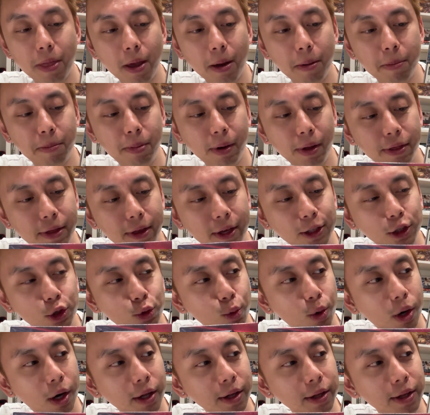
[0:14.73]
But this
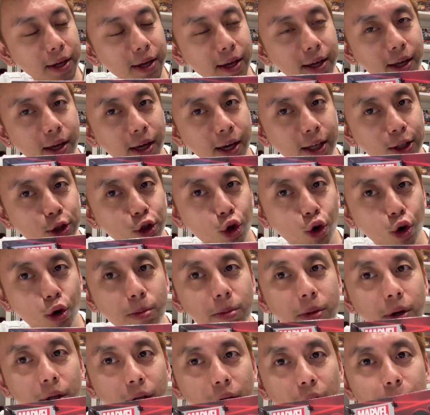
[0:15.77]
one hits home
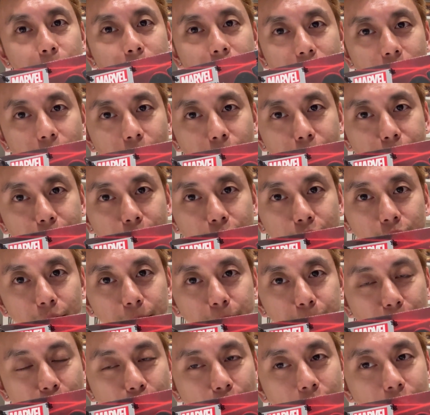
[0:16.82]
a little bit different
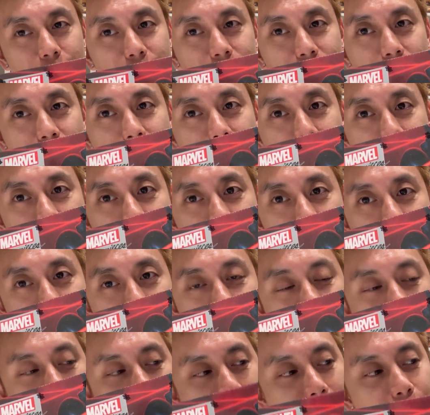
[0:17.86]
because
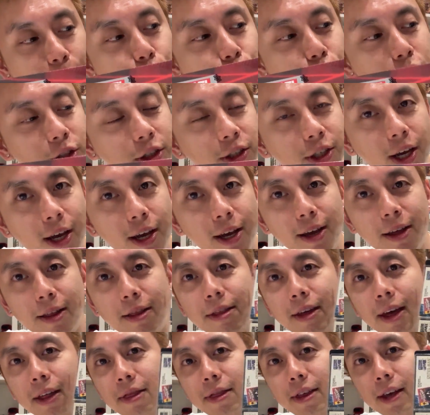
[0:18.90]
I would say
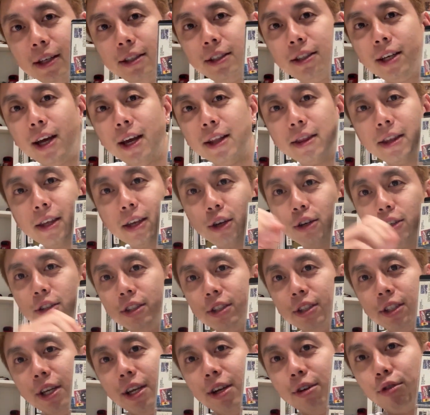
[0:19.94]
that this set that you're
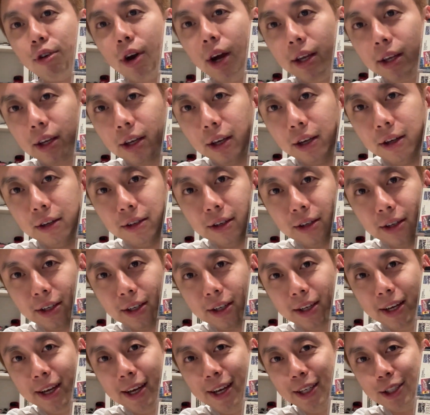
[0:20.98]
seeing right here
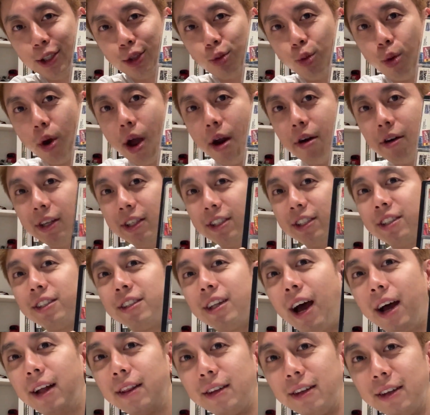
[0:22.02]
is where it
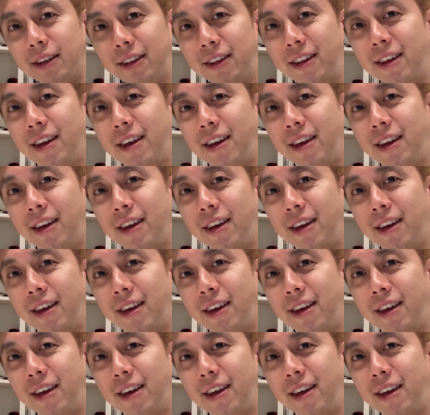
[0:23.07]
started